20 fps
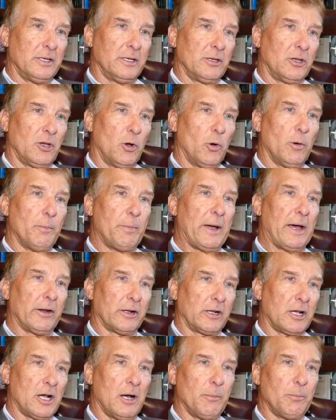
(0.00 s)
go about
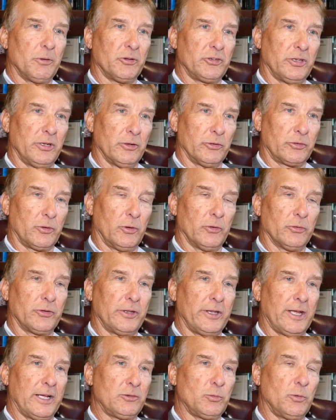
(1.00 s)
accomplishing those goals?
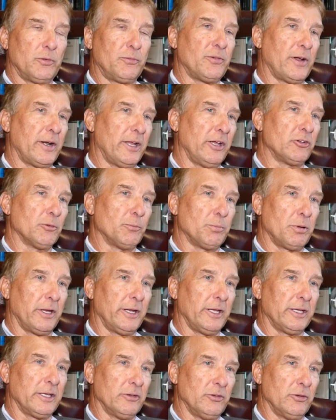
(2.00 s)
And that's what financial
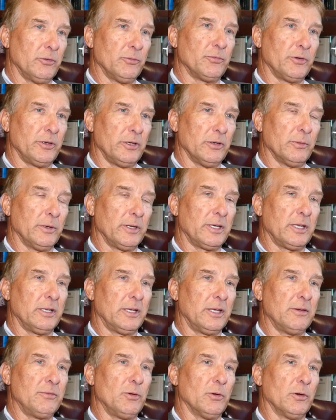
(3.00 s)
planning can do for you. It can
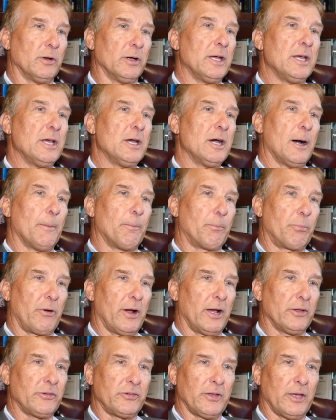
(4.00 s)
give you a
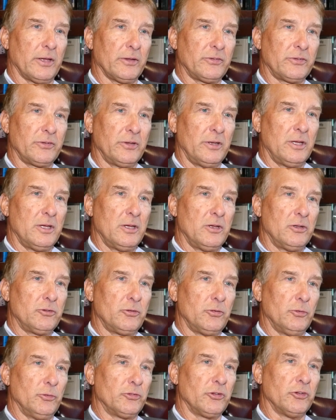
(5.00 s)
process
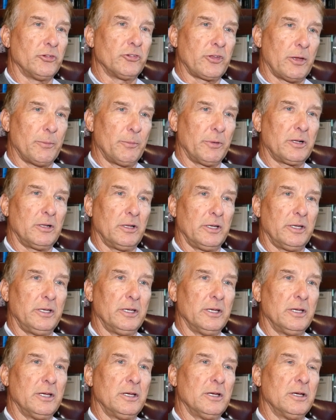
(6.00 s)
to systemically
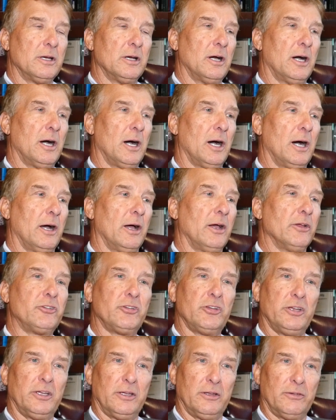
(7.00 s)

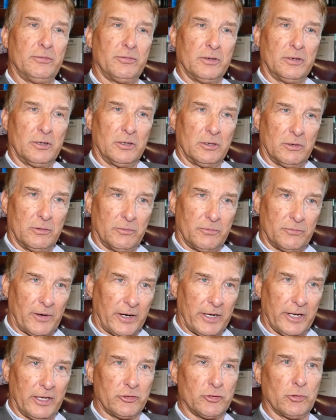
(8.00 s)
achieve
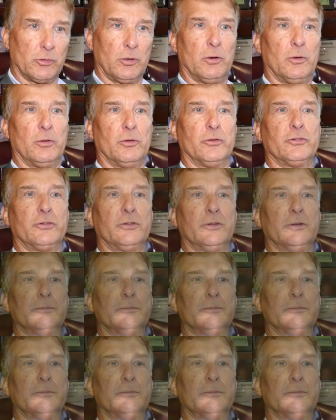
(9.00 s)
financial goals.